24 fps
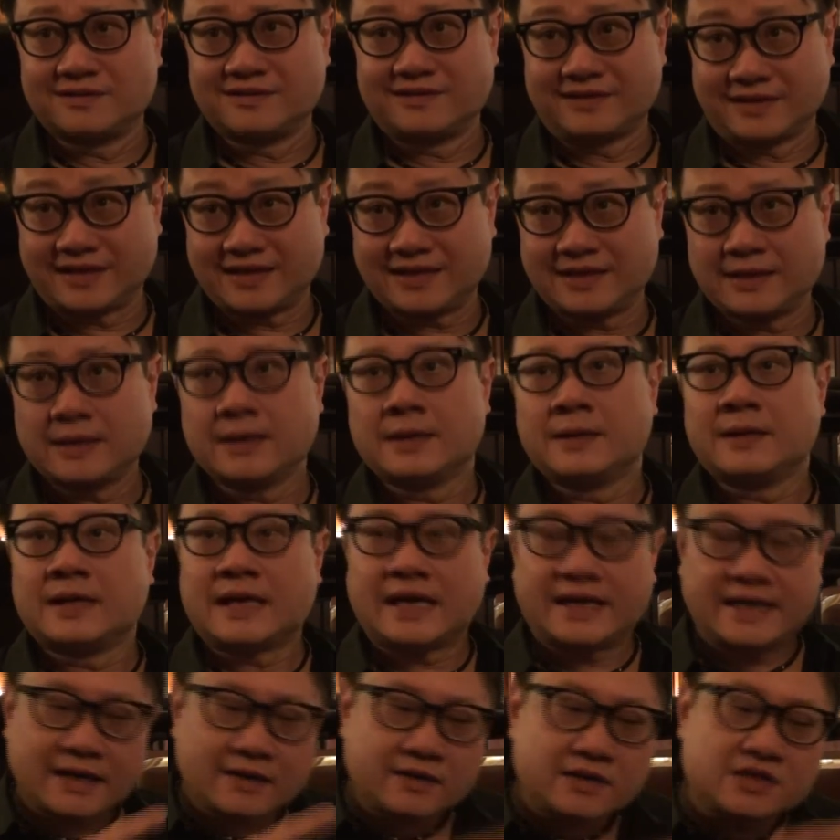Right?
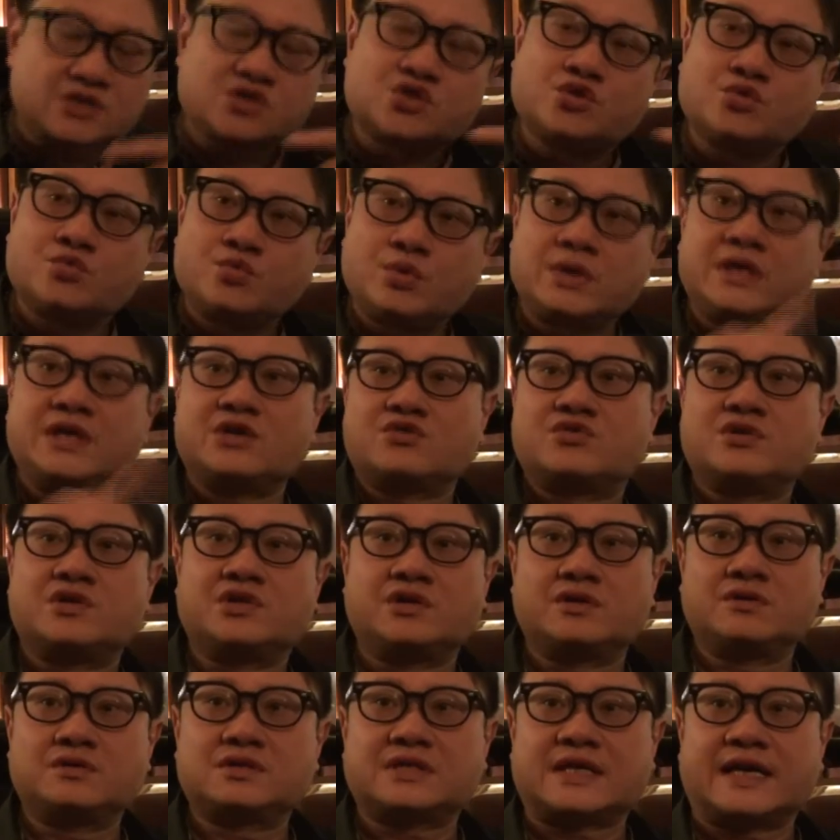And now it's to
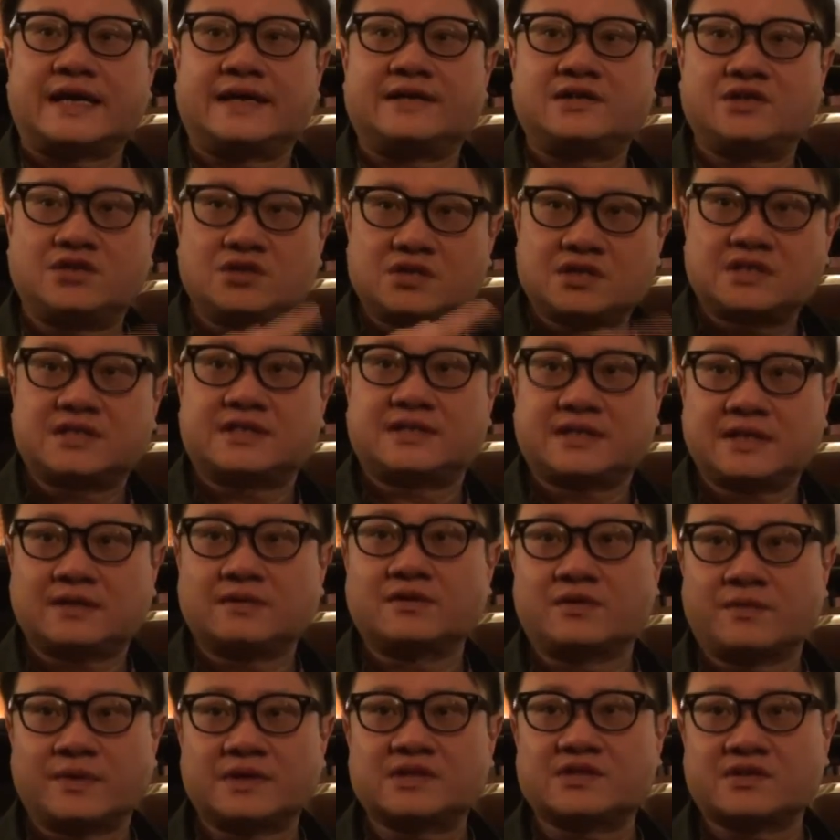reintroduce and to tell
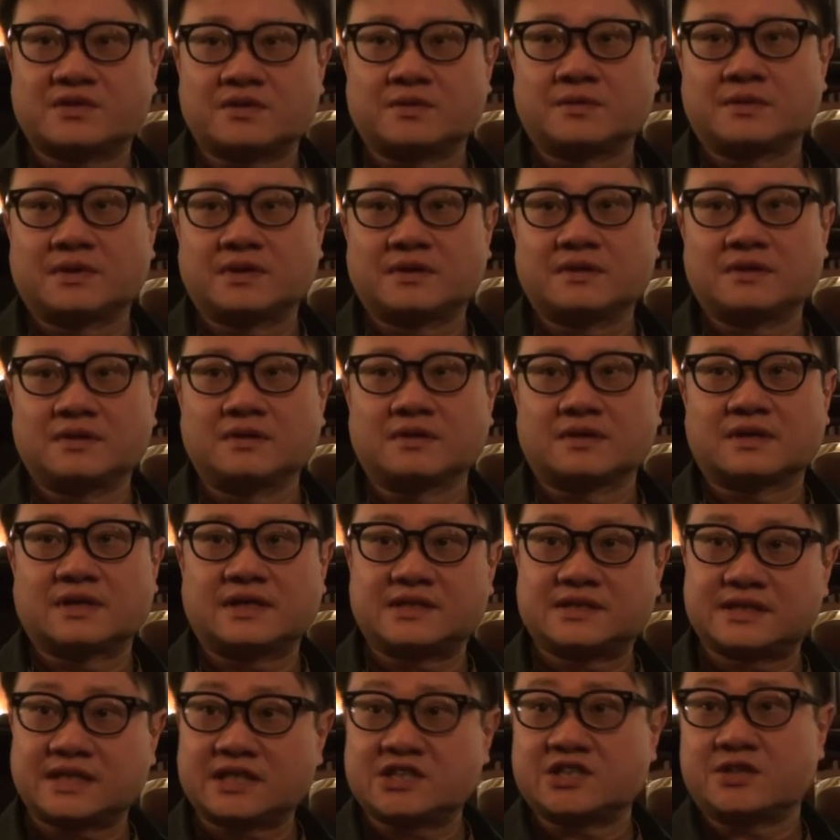the rest of the world, look,
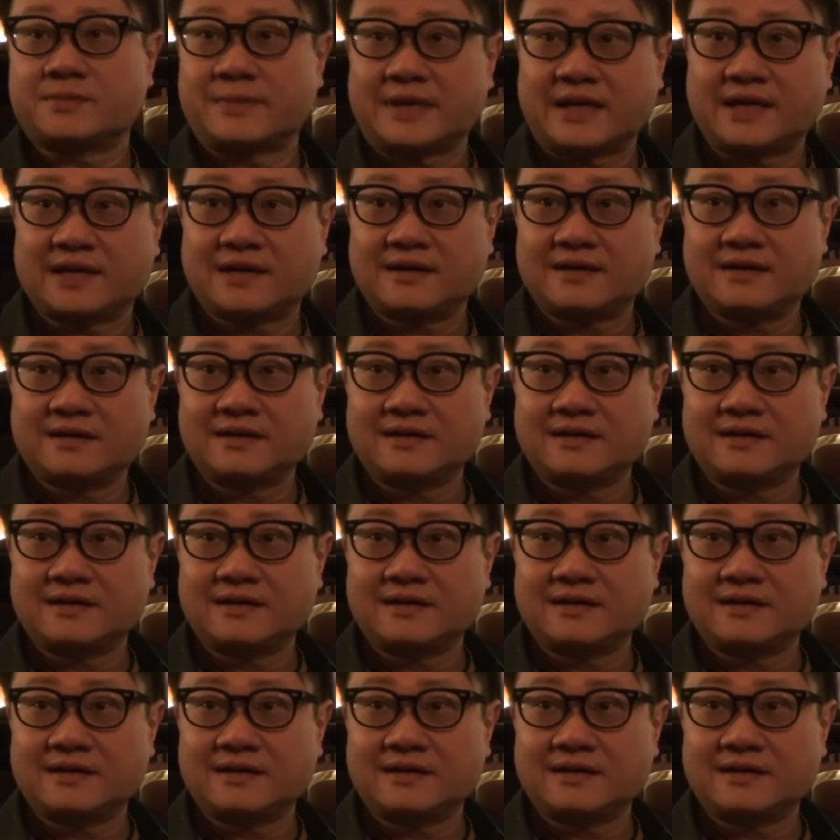there's such a man,